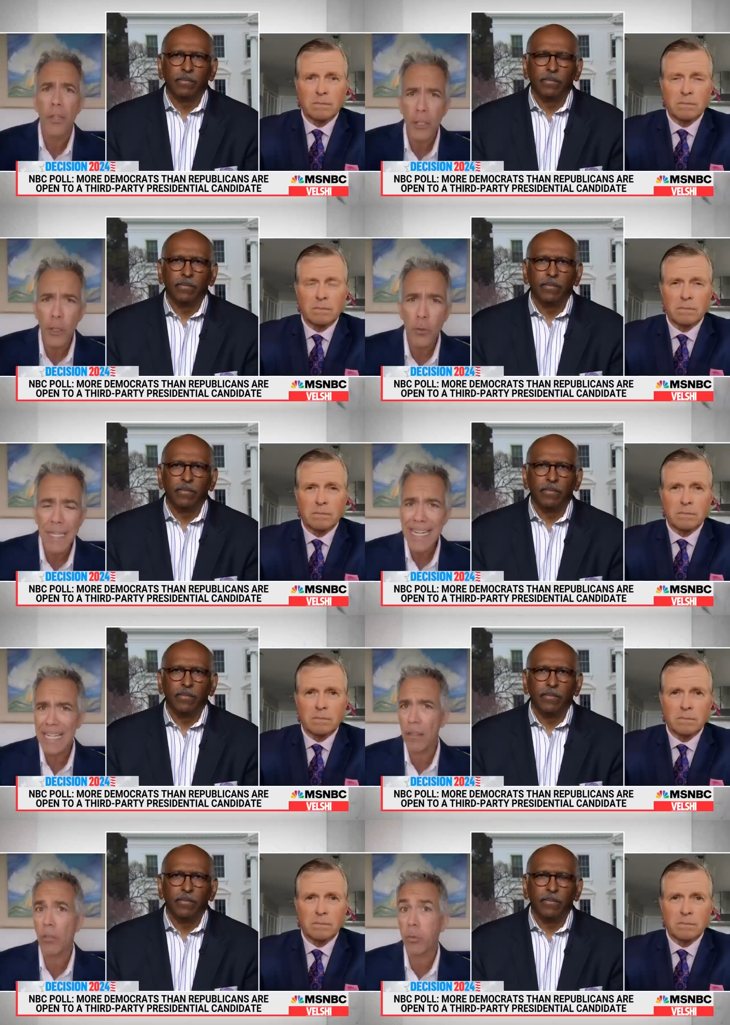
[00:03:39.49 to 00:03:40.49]
Speaker 1: the
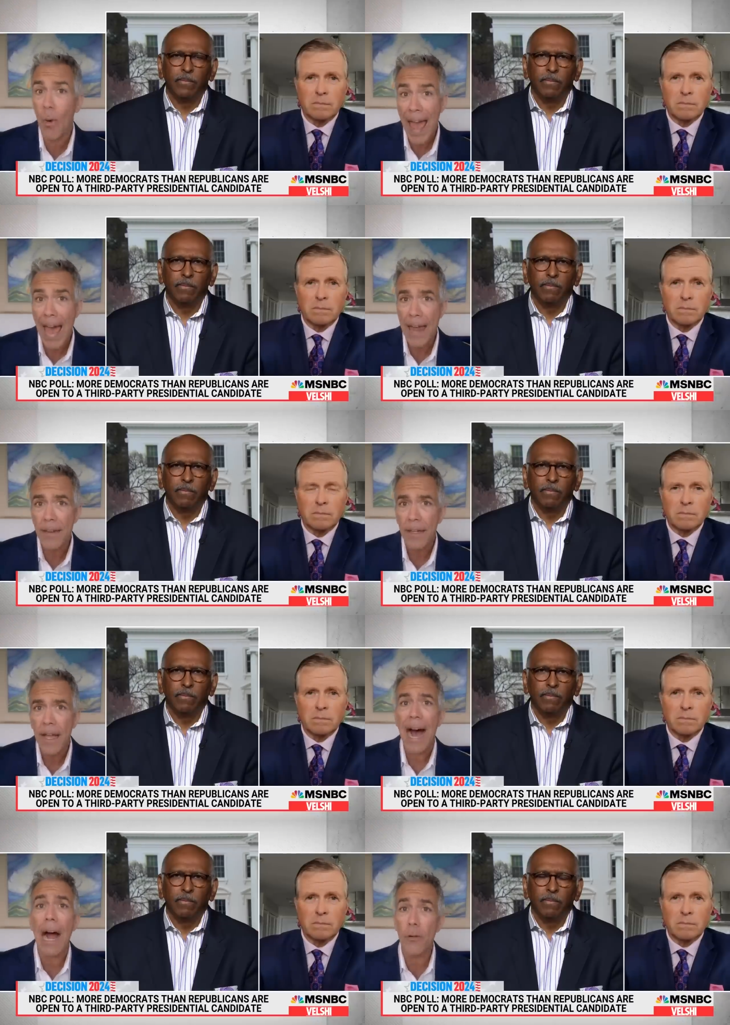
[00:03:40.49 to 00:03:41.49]
unique threat
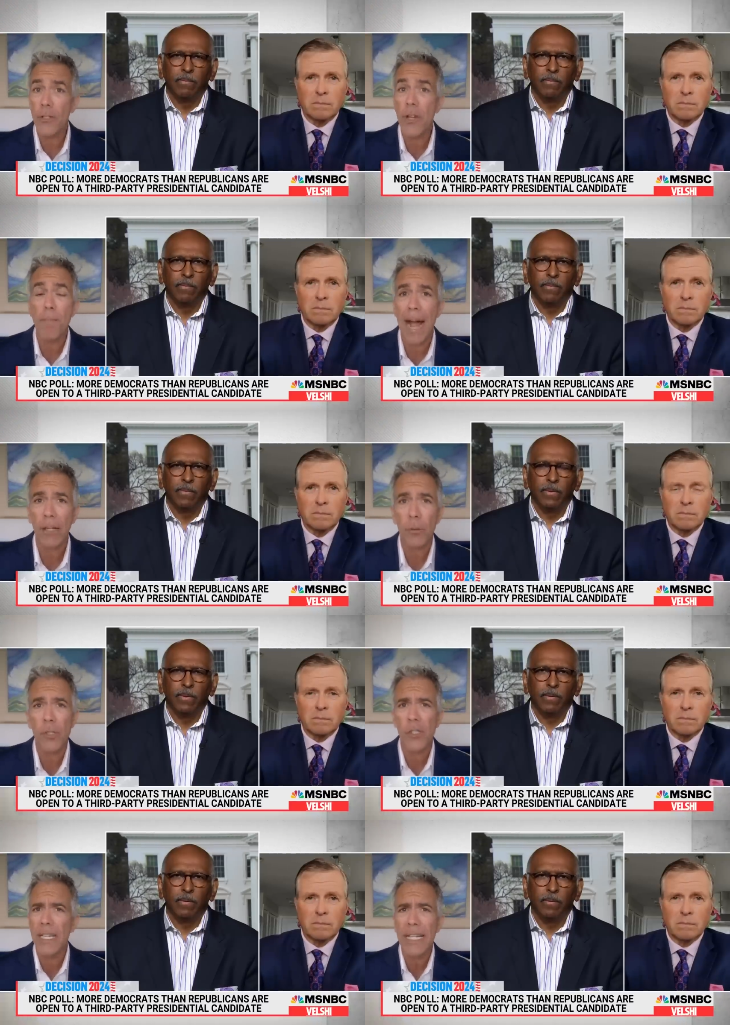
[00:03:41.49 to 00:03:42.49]
our
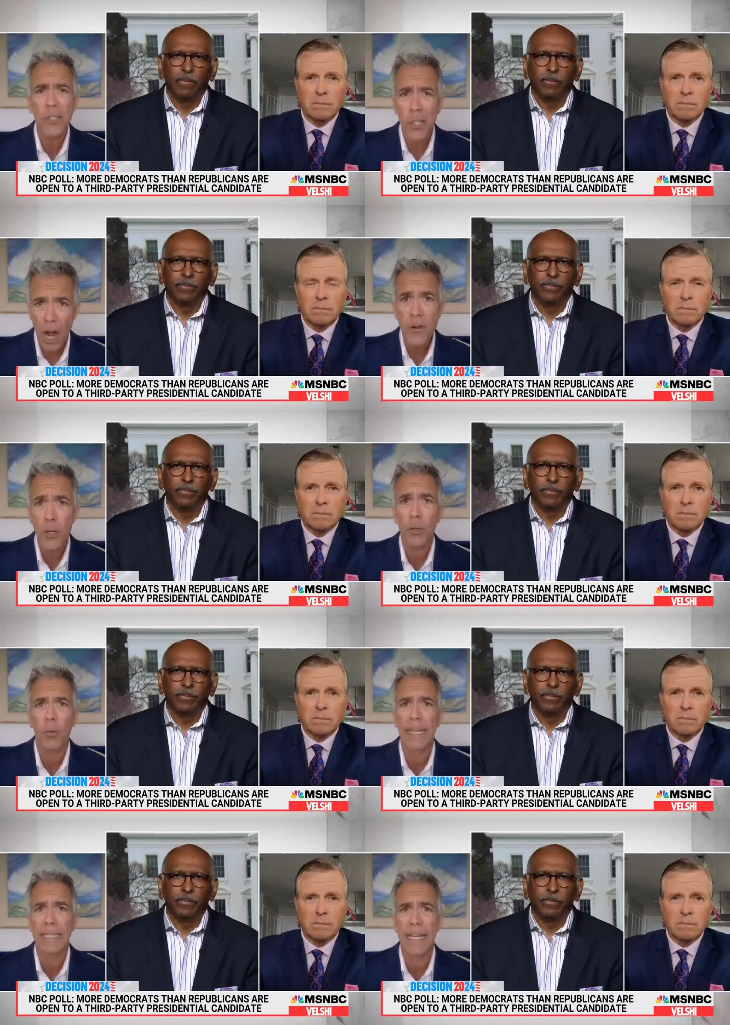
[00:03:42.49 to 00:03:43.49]
democracy is under
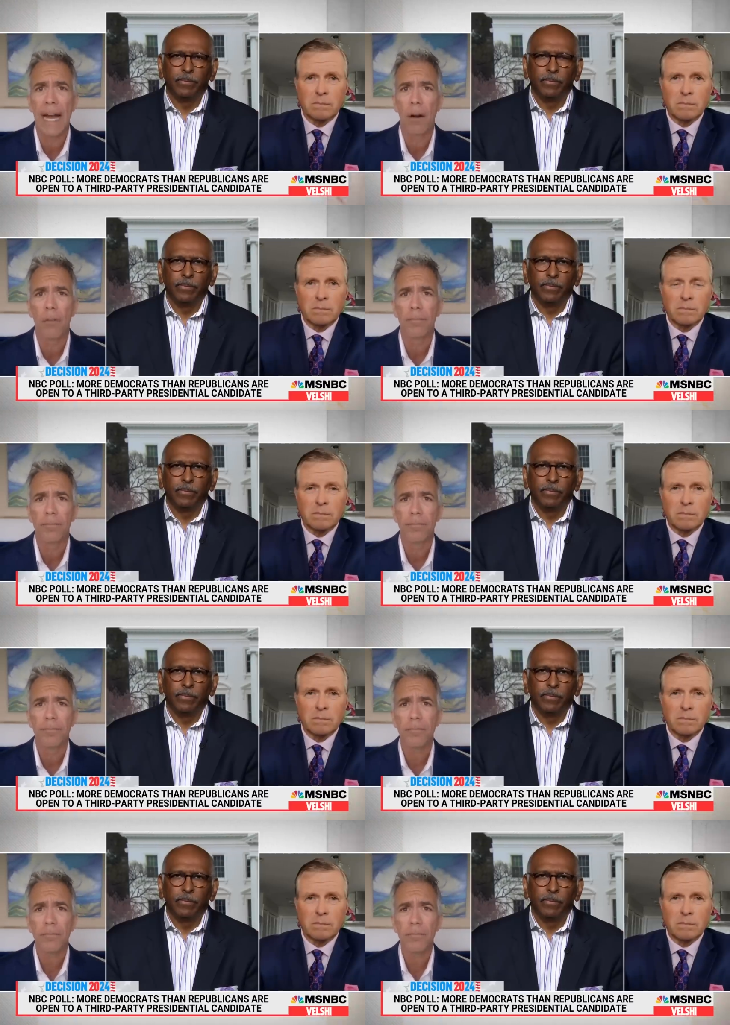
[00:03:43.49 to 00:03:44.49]
right now.
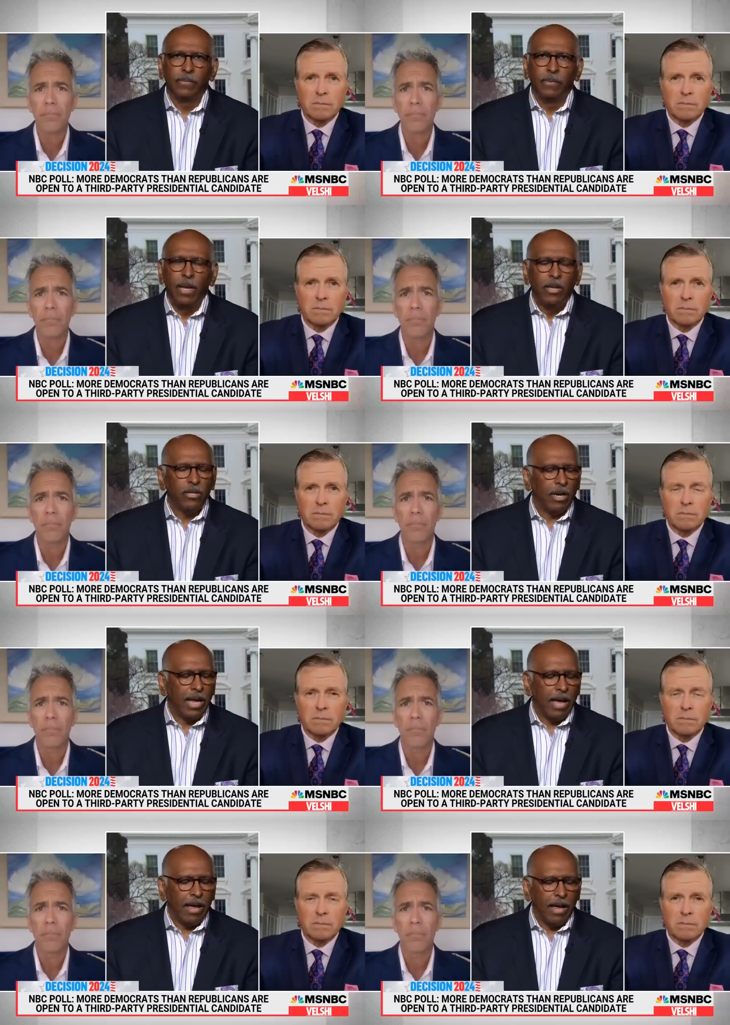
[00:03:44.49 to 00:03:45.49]
Speaker 2: Charlie,
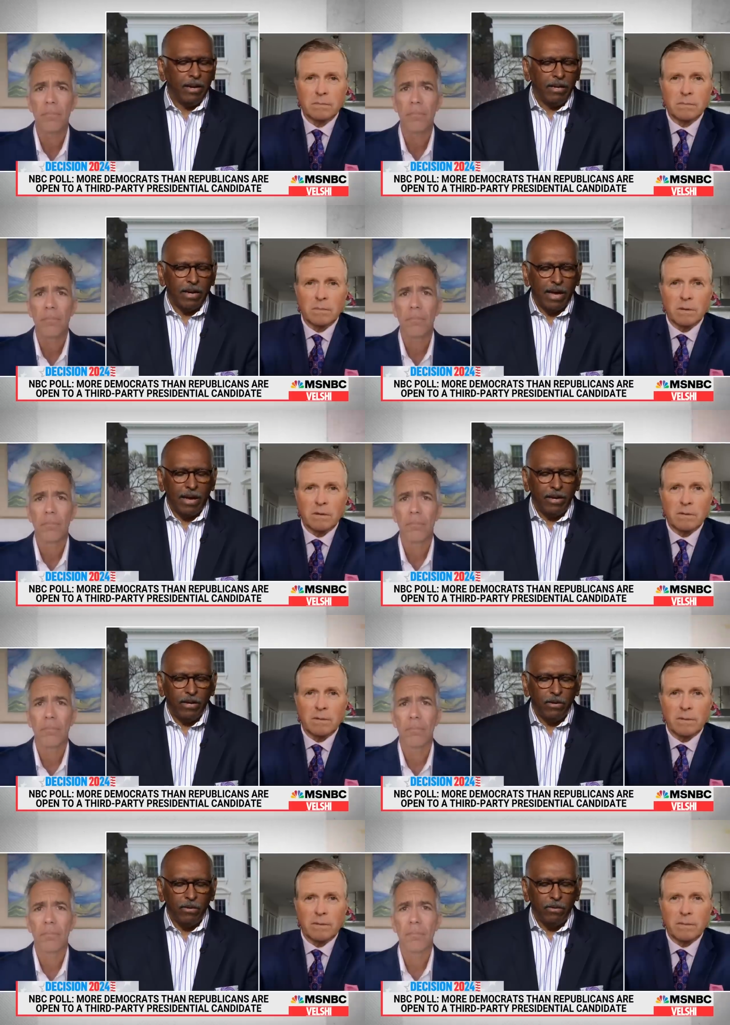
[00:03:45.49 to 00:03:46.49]
how, how, do, how do
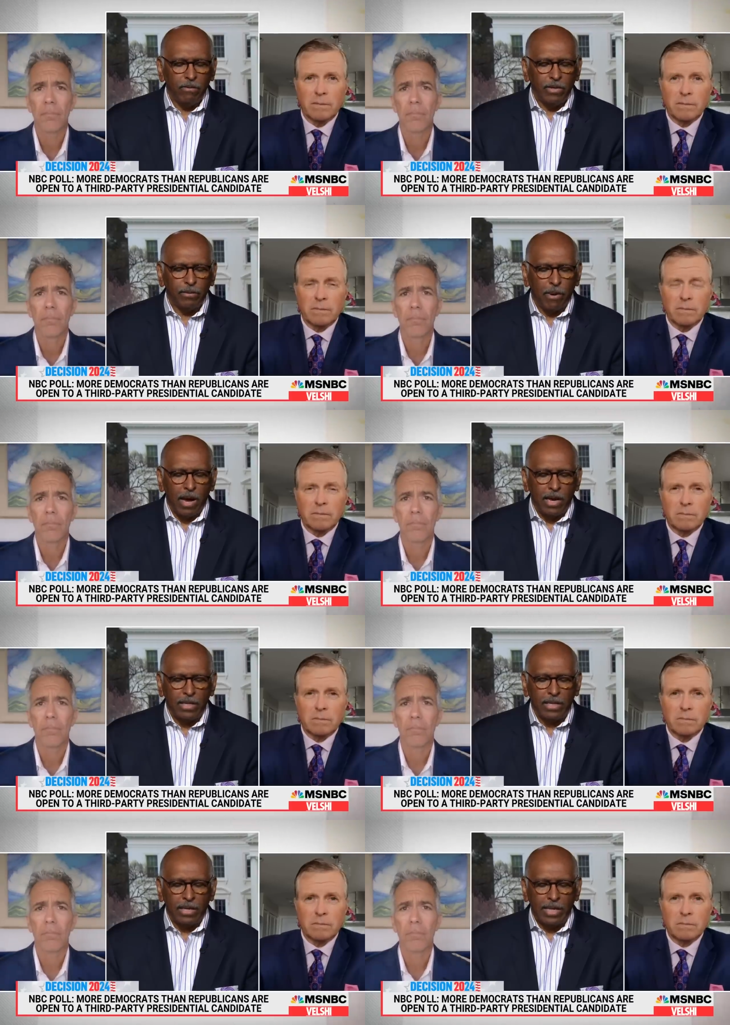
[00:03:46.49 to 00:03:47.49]
you respond
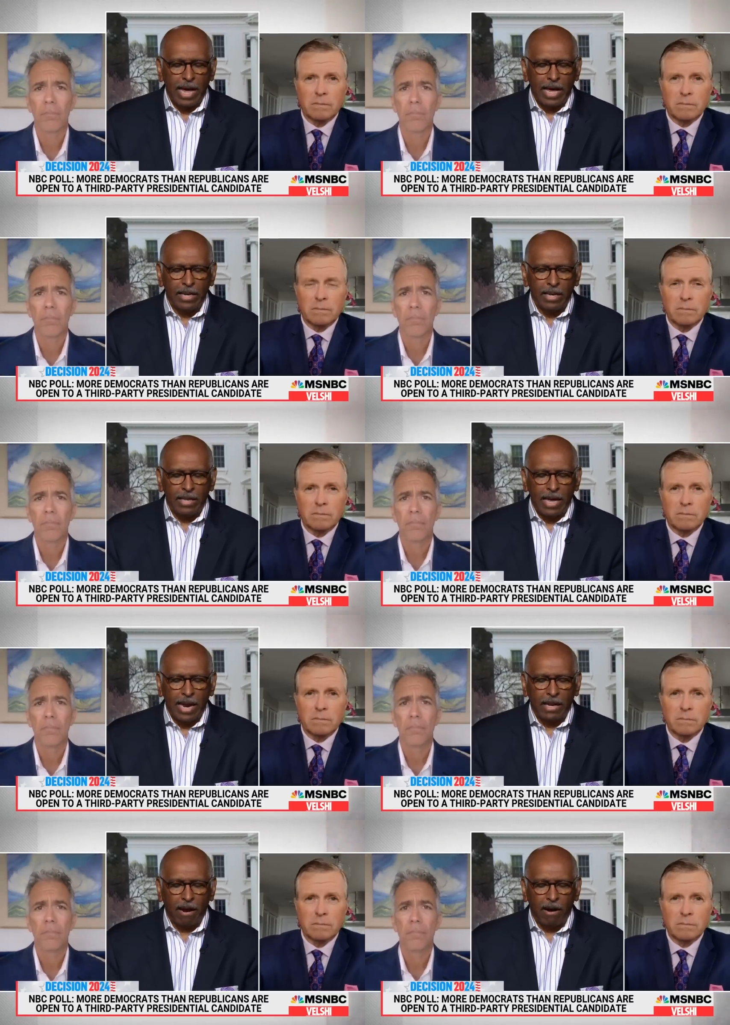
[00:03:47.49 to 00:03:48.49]
to that,
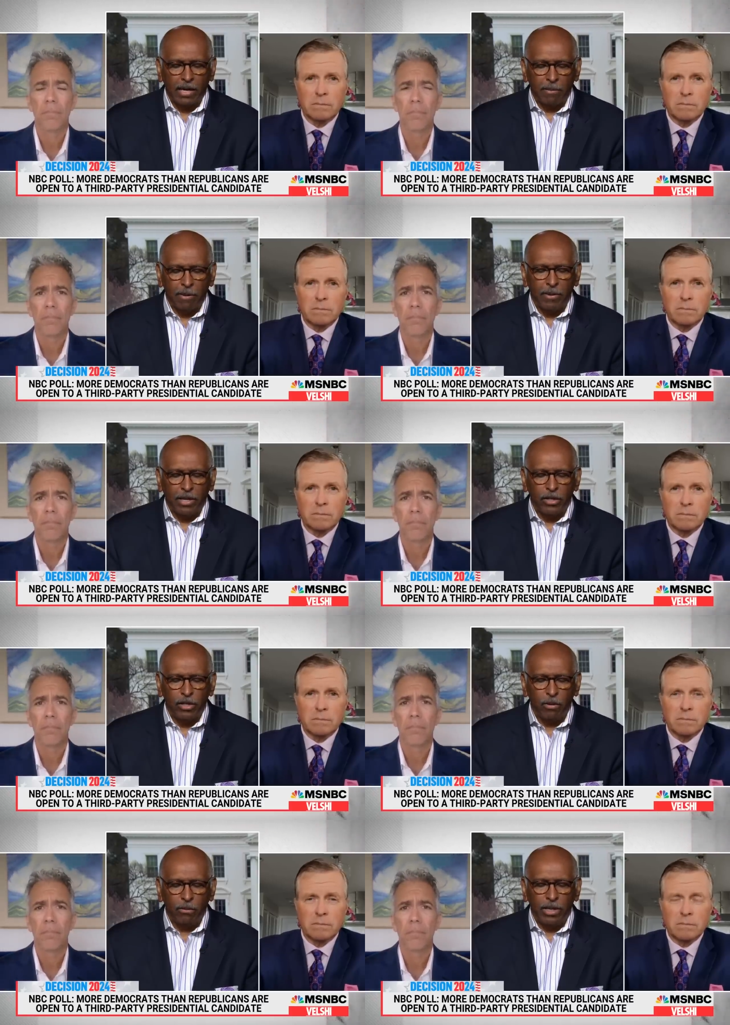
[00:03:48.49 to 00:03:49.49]
that argument? Because
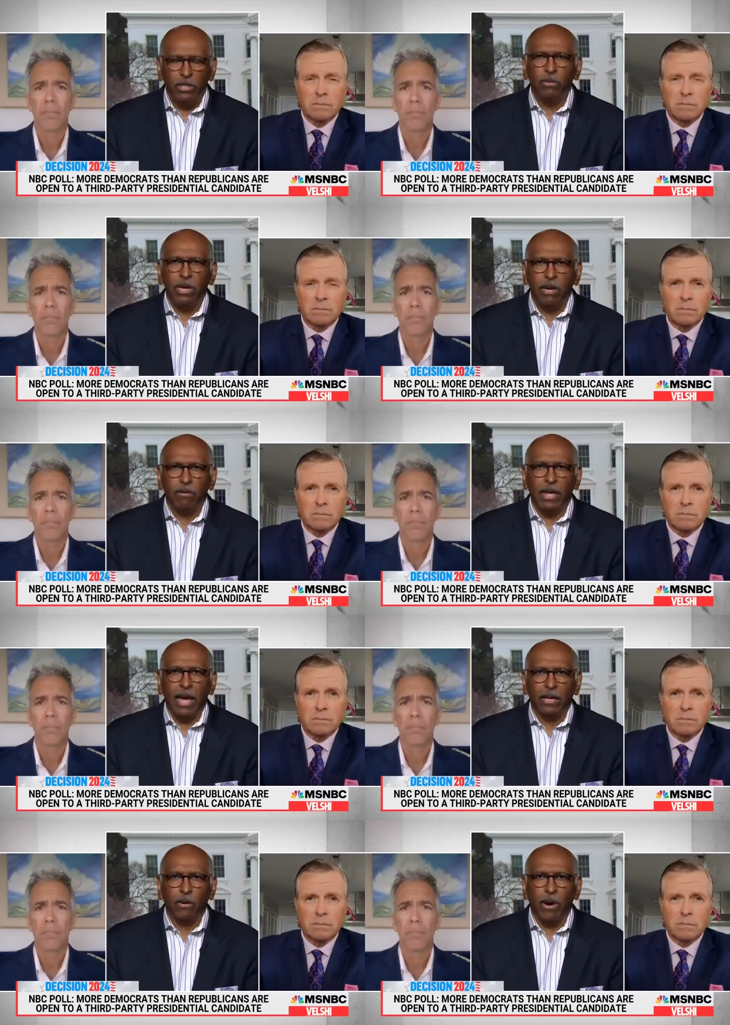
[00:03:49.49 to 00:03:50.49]
you, we do hear
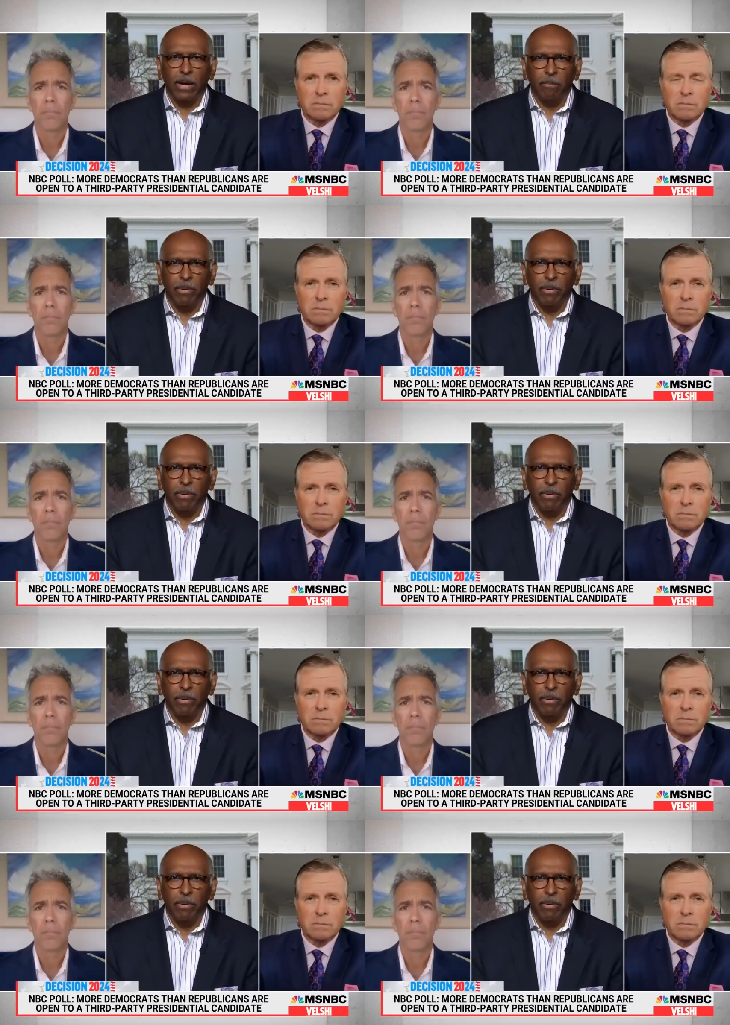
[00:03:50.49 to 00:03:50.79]
that quite a